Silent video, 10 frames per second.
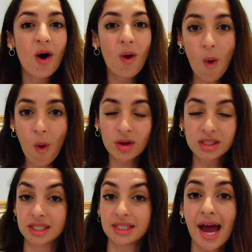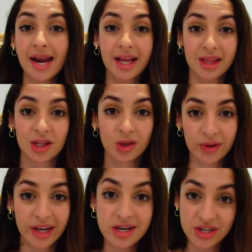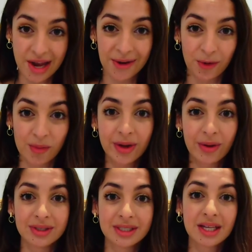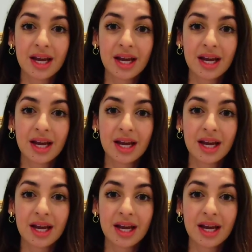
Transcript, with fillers: or just how to get the look in general because